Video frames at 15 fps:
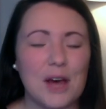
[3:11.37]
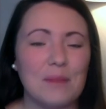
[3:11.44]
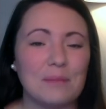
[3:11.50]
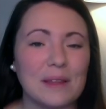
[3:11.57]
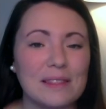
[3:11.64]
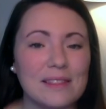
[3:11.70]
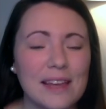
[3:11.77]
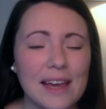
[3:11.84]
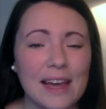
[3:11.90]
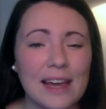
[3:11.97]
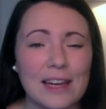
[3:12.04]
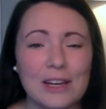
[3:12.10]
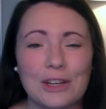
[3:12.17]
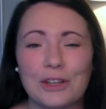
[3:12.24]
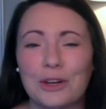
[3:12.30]
But
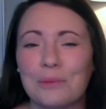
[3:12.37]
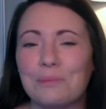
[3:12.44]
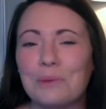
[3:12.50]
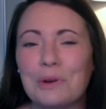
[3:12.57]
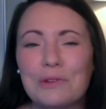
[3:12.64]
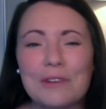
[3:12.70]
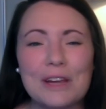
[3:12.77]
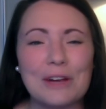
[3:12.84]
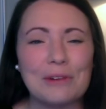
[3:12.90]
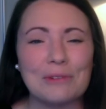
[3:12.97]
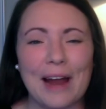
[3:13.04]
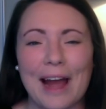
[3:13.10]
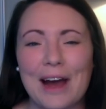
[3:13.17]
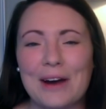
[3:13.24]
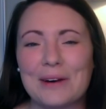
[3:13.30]
then you're moving
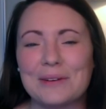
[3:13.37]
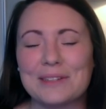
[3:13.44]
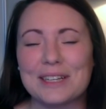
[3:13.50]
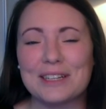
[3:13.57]
around